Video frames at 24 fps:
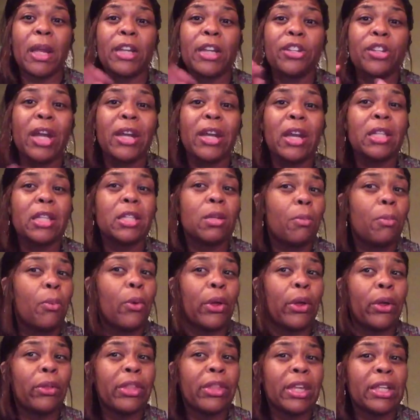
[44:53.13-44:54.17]
I try not to
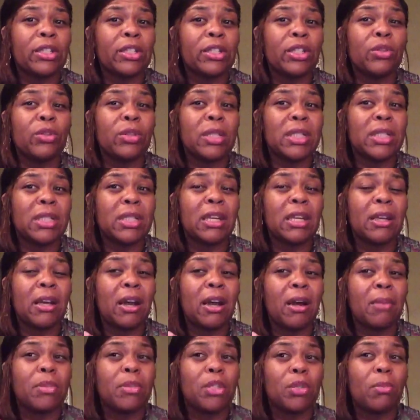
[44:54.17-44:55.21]
boil things
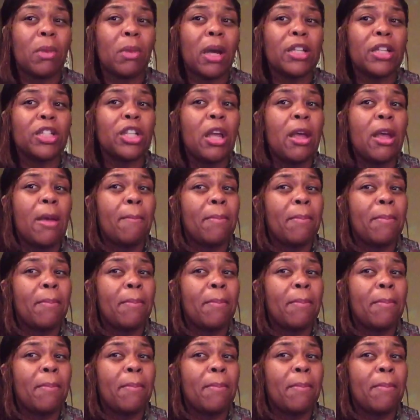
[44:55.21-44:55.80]
too much,